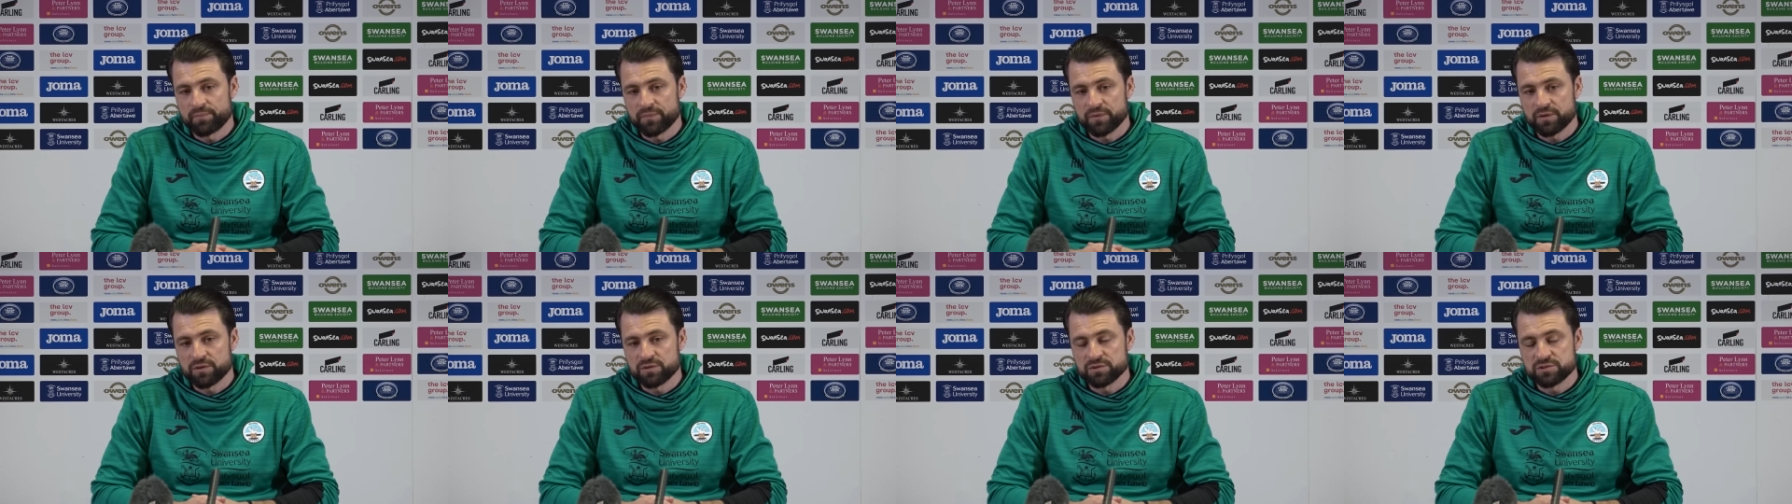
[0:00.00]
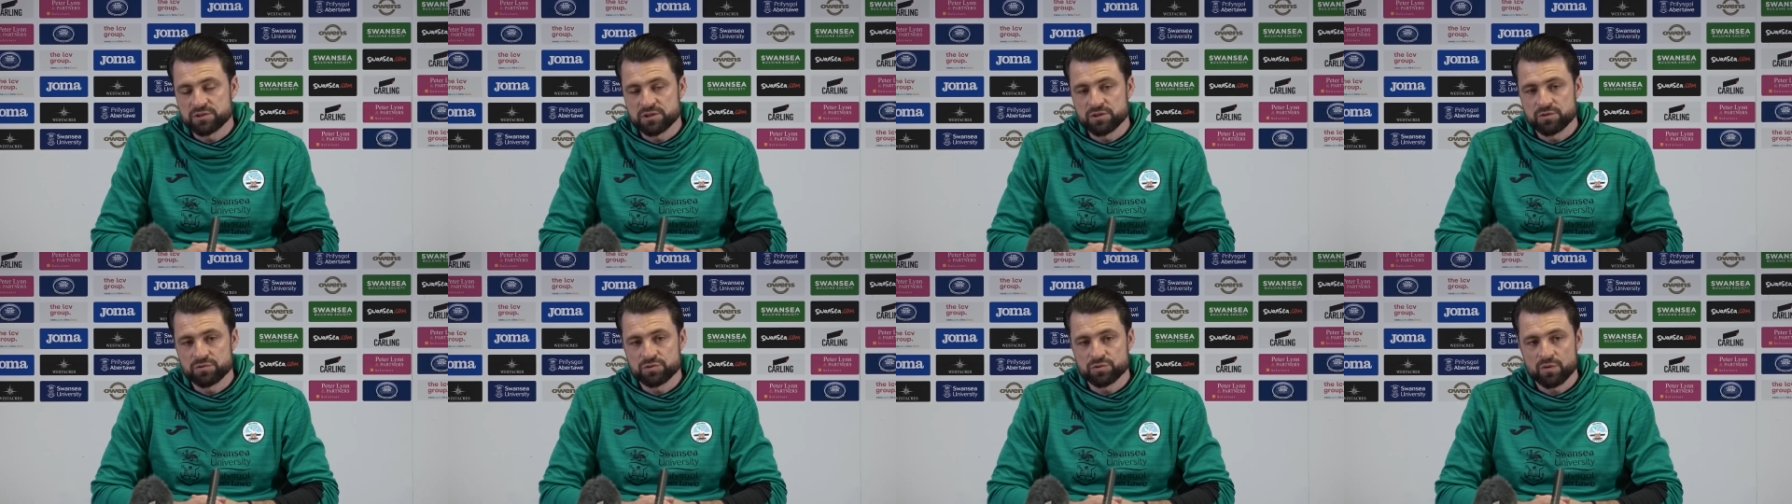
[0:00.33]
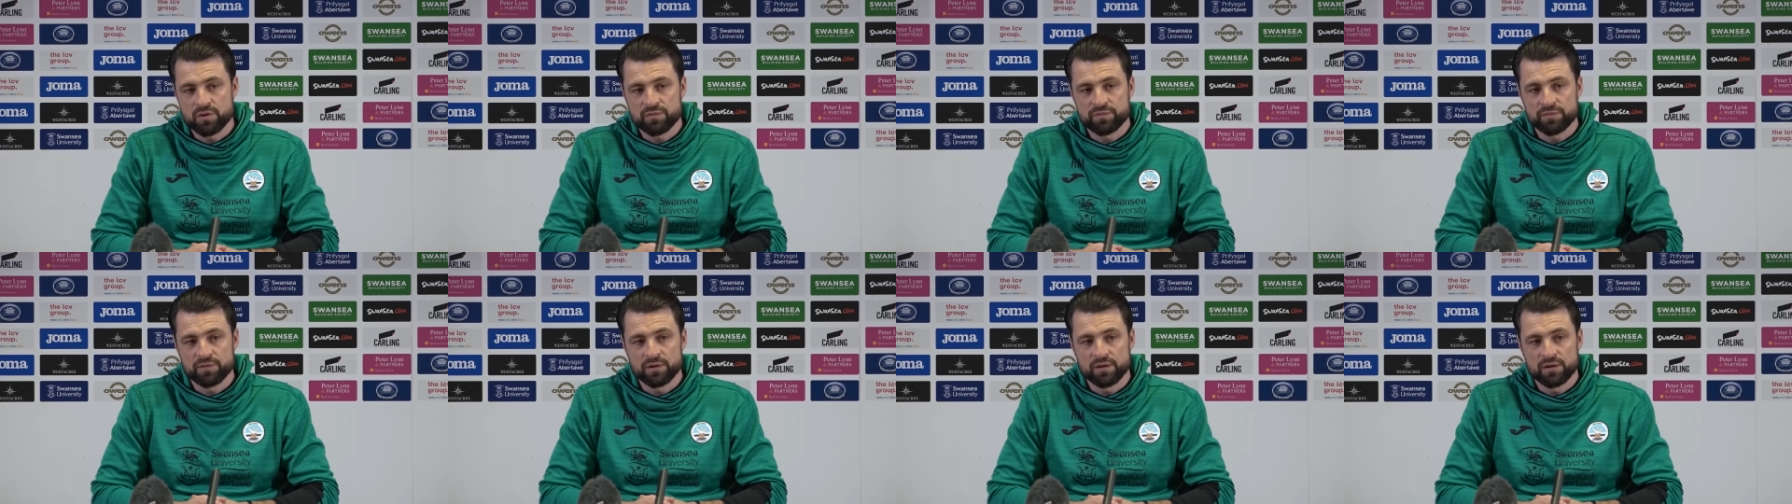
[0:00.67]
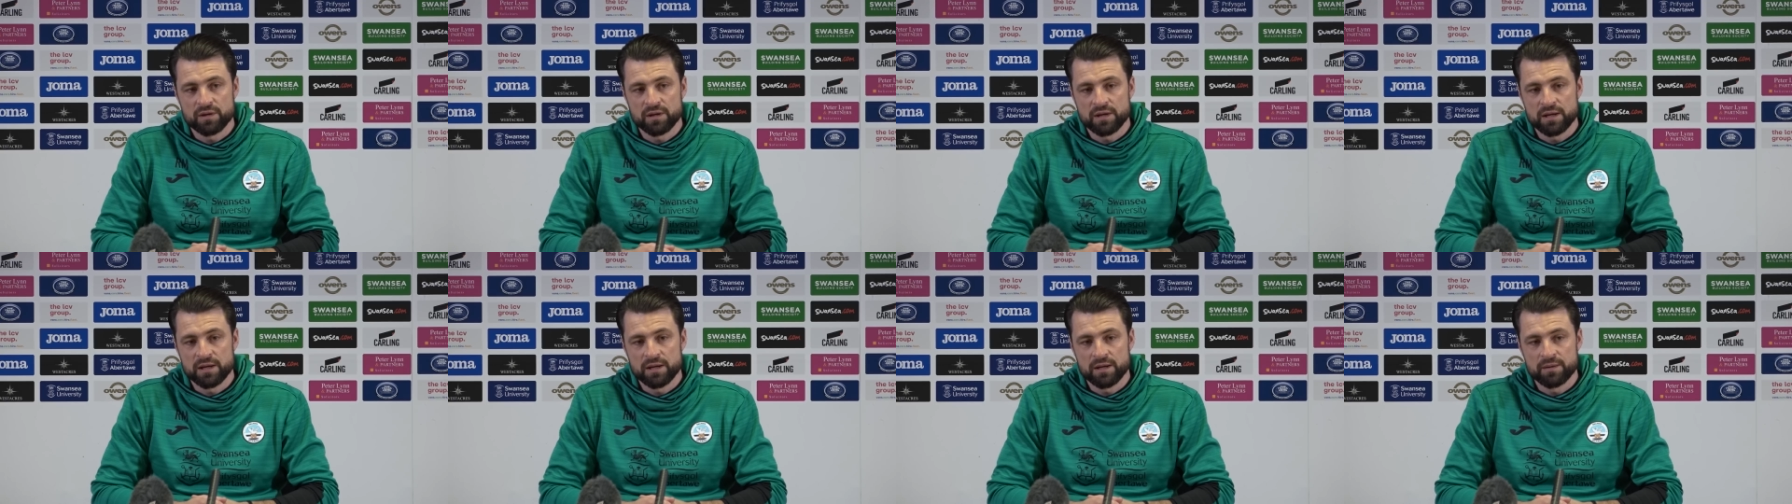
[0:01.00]
continue to
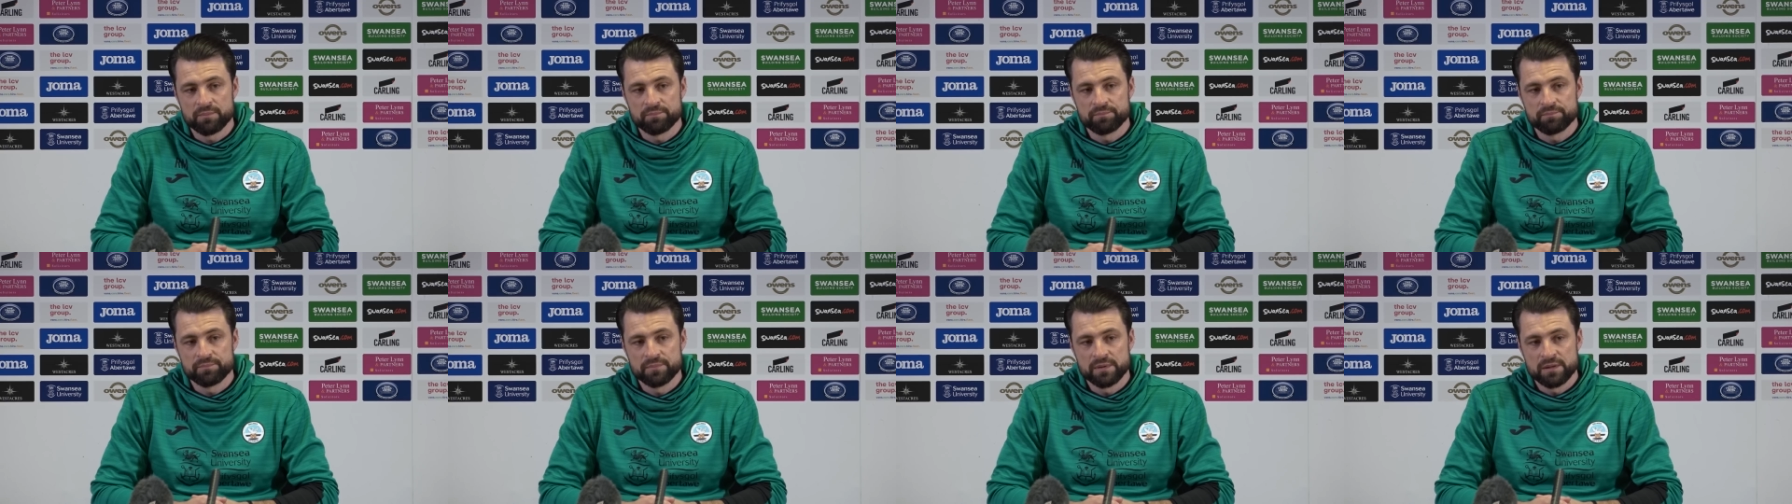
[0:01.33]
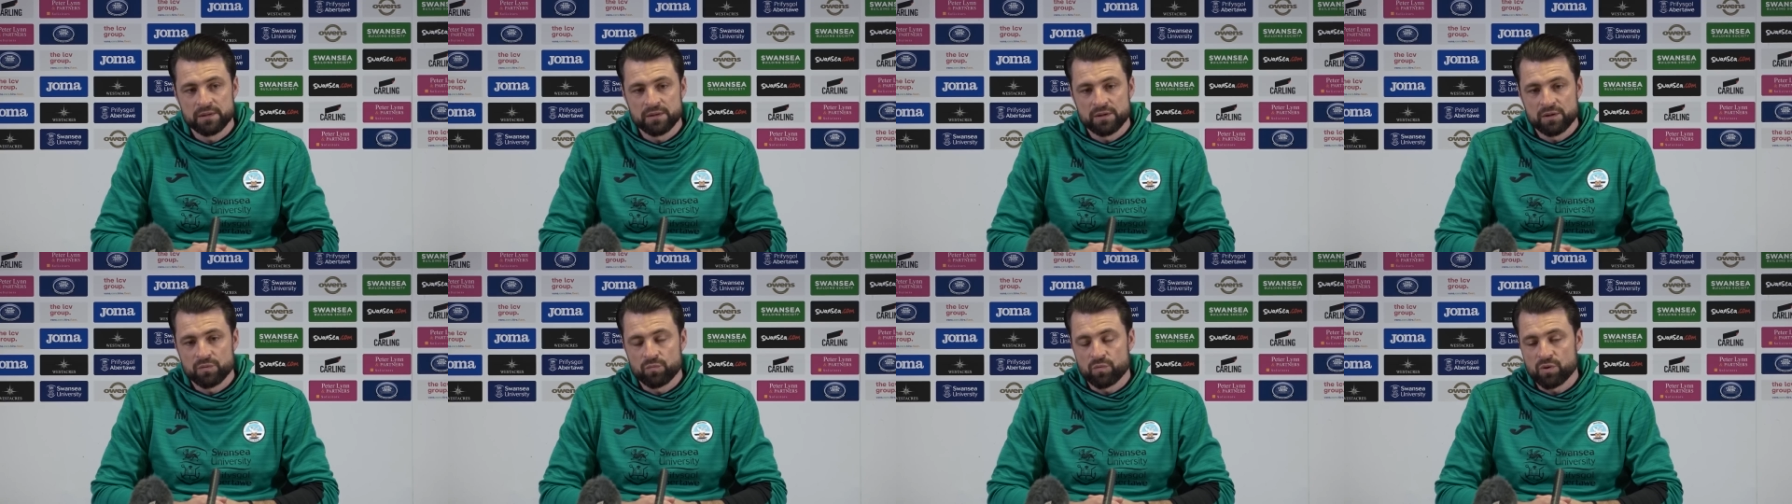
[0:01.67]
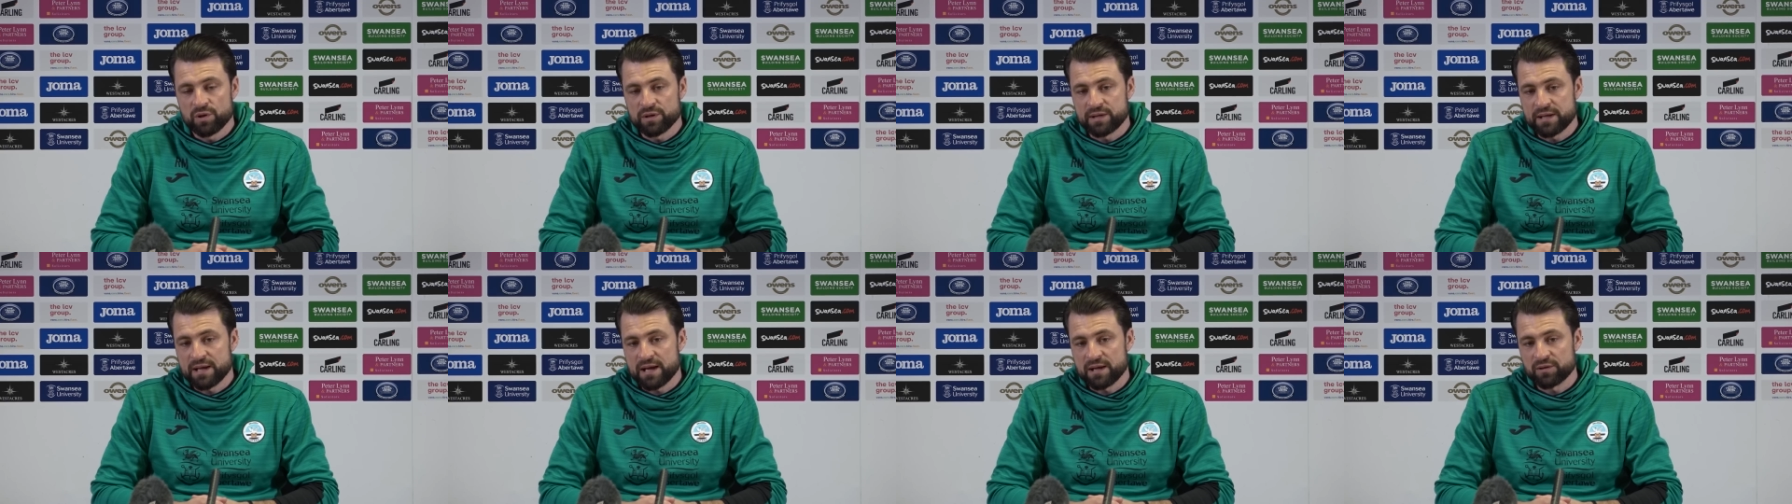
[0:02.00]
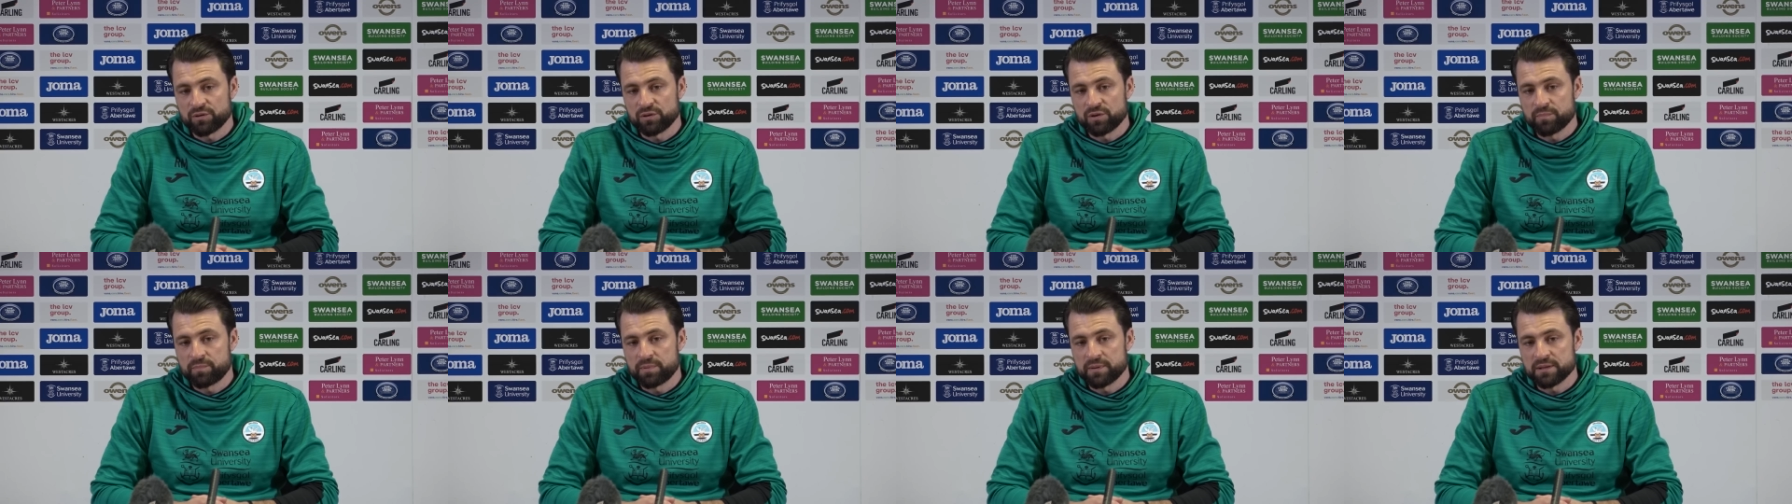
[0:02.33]
offer um, what he can
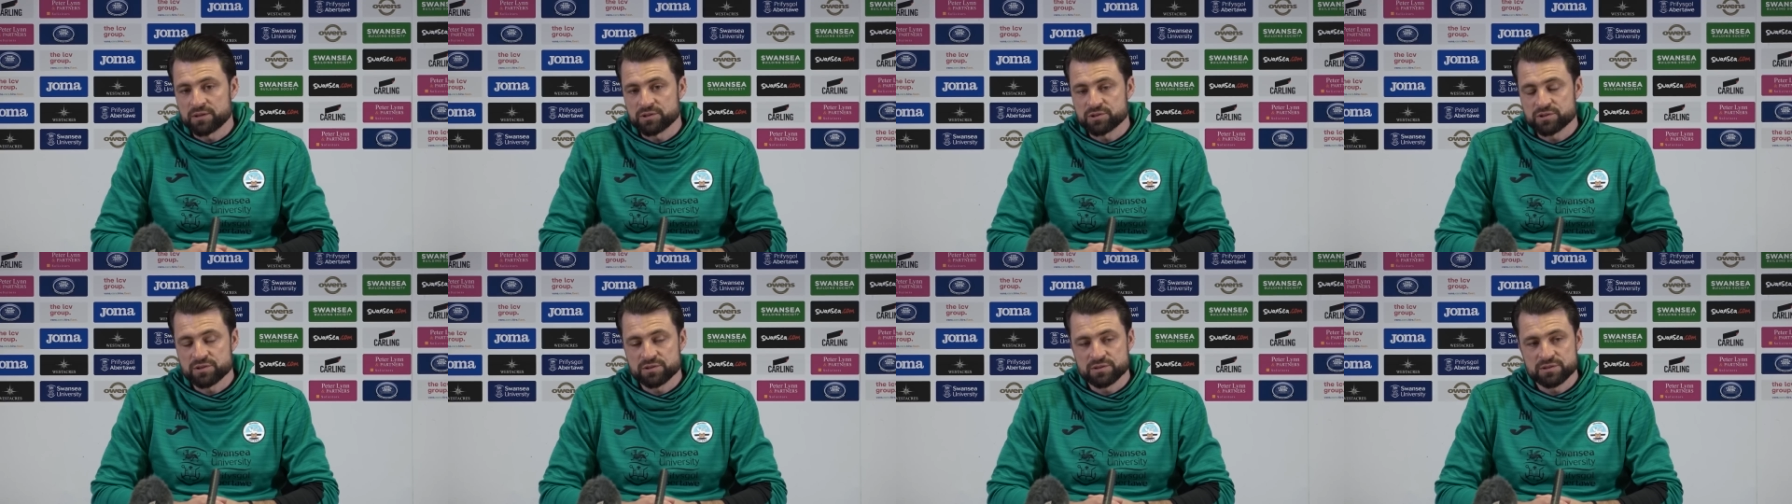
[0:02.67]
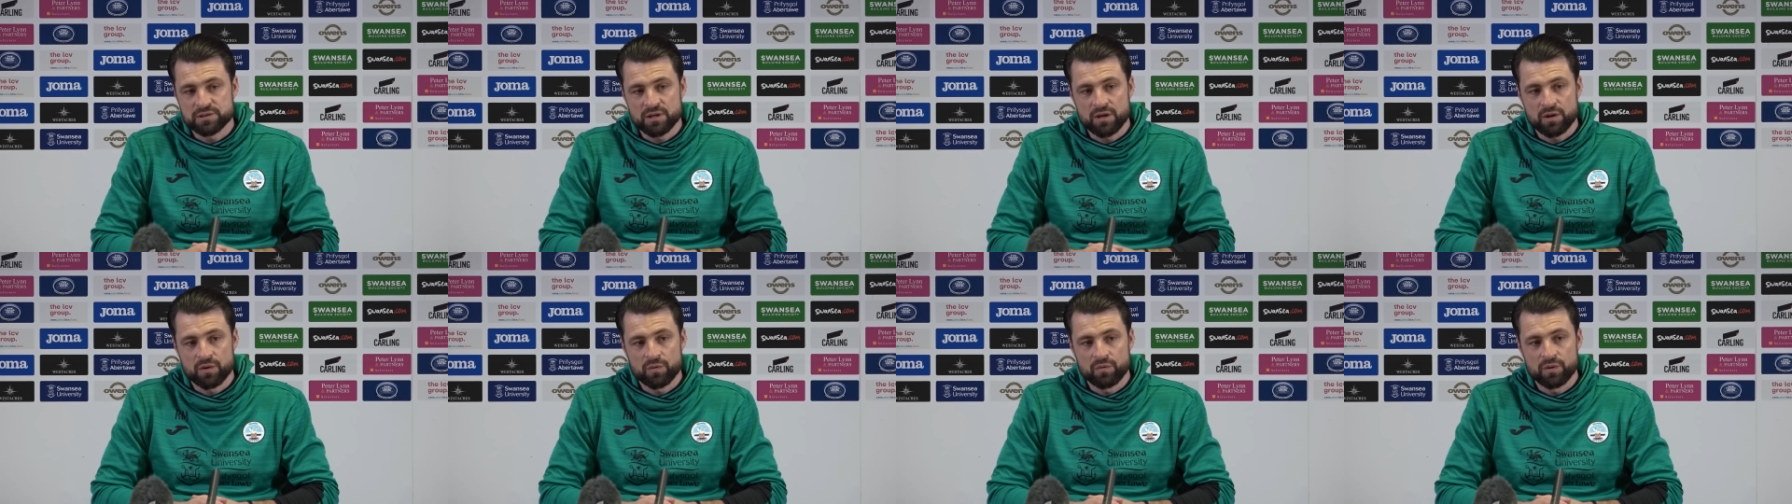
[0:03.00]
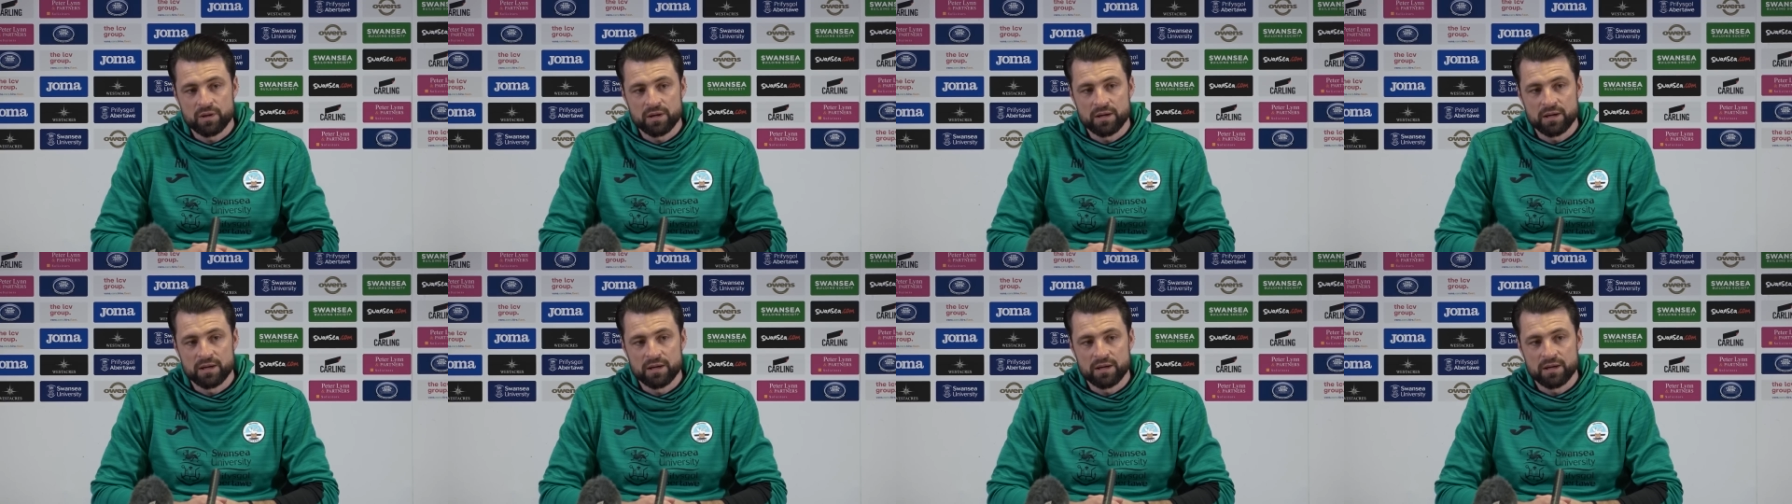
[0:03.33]
on the pitch. So.